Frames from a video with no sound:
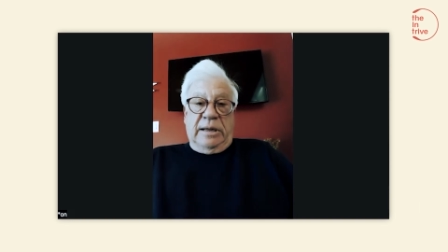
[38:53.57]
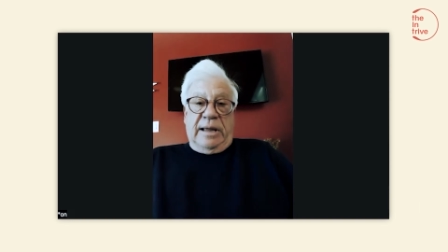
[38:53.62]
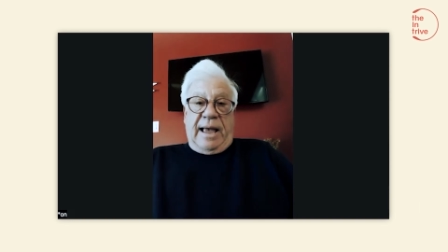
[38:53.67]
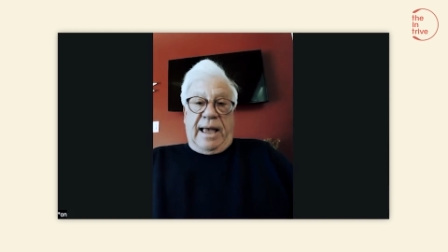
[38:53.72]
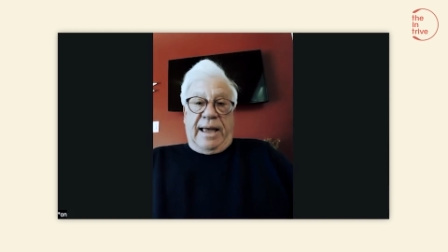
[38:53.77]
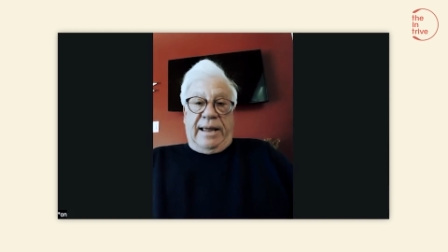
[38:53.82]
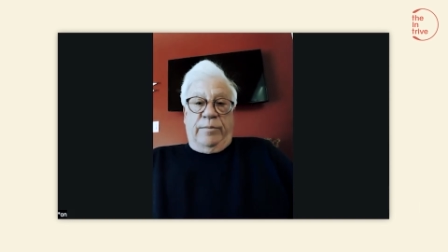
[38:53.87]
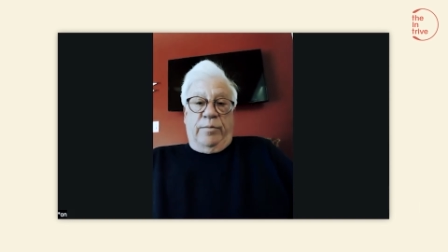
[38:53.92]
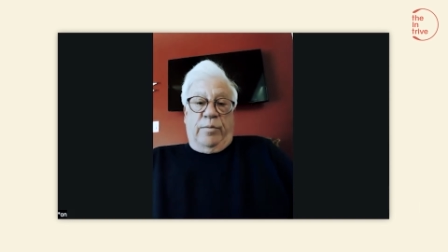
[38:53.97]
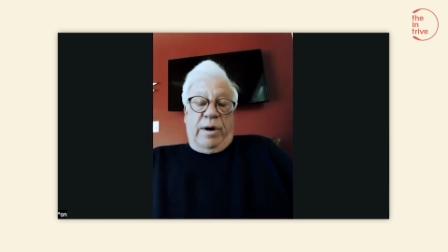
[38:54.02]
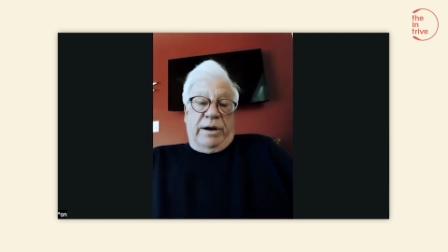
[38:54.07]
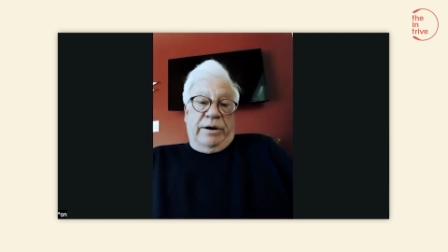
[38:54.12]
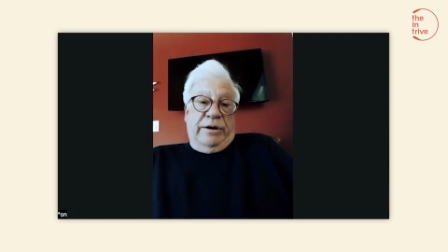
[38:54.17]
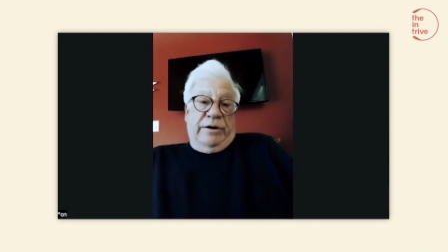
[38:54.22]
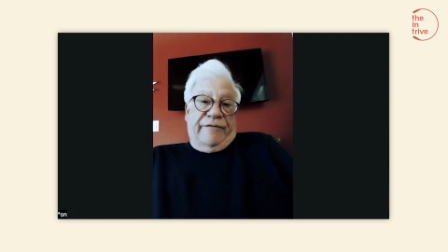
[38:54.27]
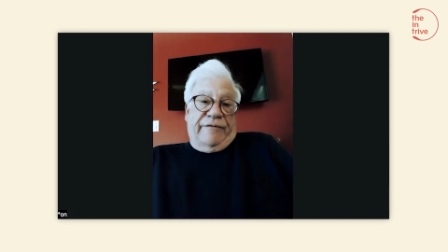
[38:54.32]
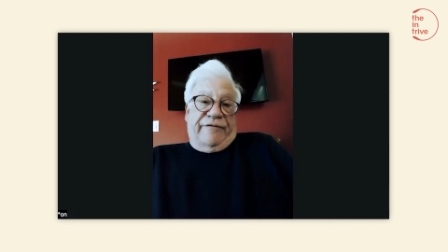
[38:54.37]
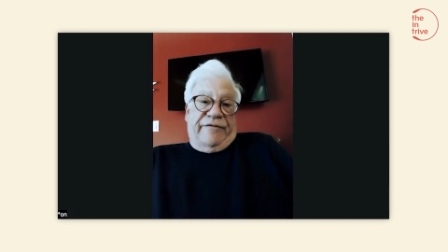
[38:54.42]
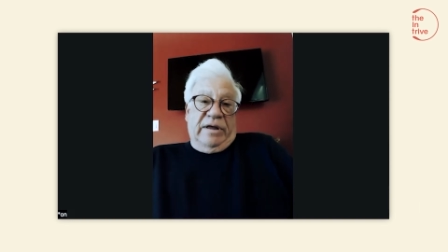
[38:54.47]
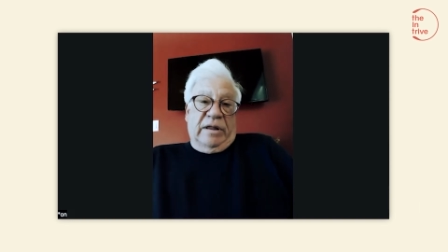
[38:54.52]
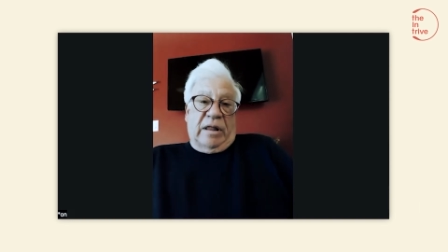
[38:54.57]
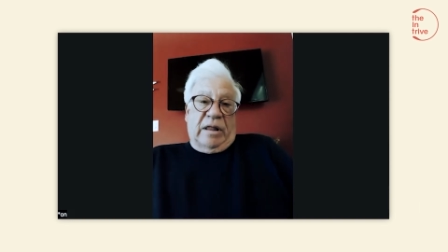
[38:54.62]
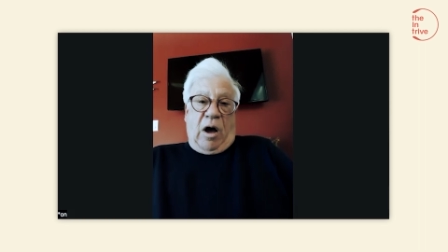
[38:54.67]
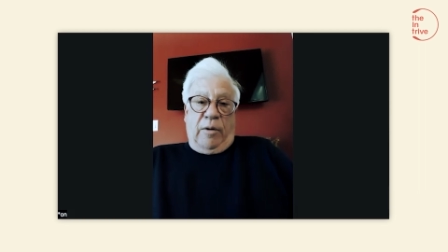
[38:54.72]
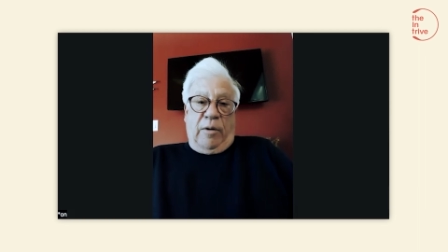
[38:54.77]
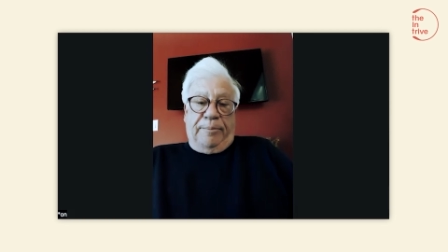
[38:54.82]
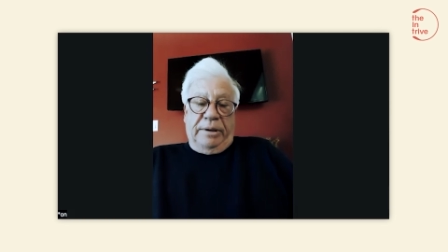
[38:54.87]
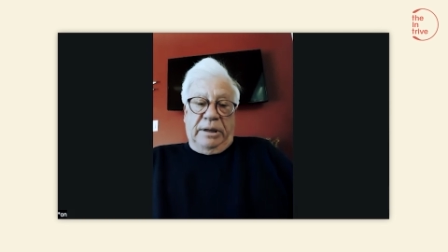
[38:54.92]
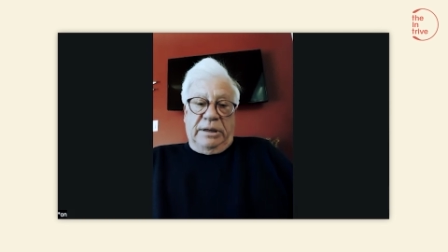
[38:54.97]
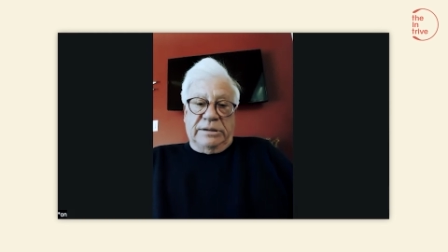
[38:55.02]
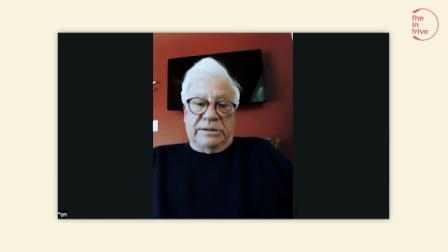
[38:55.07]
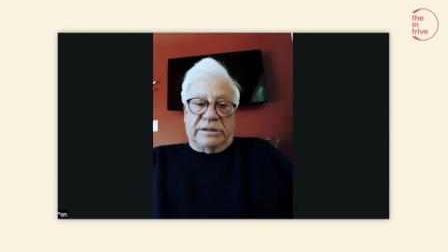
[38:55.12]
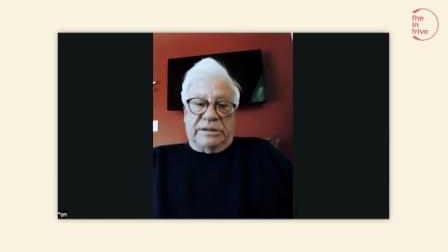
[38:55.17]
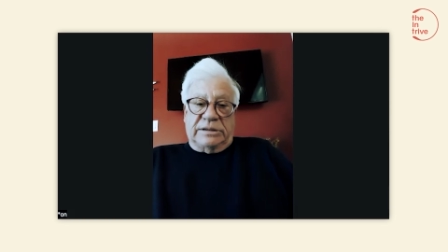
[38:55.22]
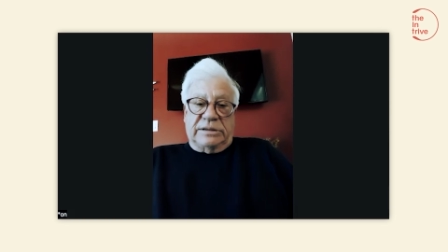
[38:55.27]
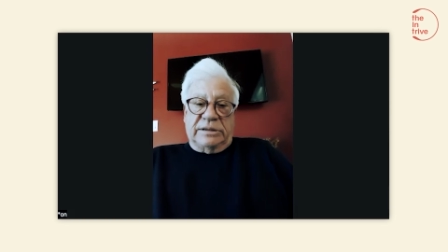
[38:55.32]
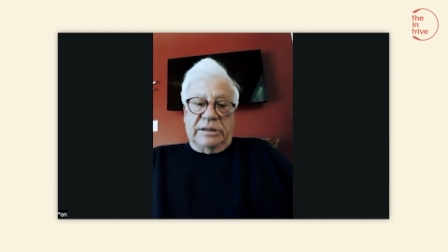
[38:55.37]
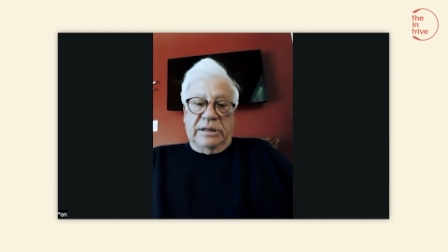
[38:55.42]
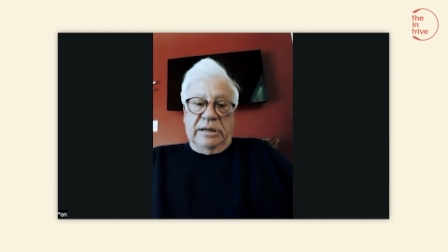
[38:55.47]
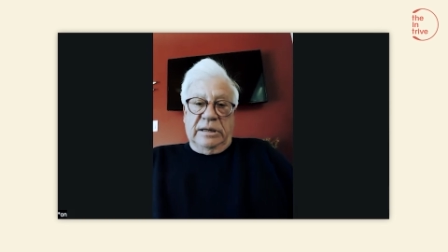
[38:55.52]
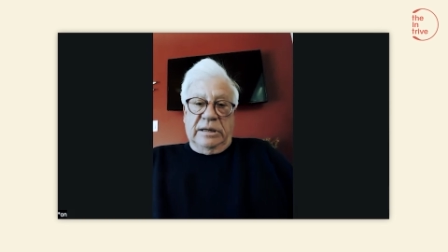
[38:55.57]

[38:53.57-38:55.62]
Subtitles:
And when you feel hopeless,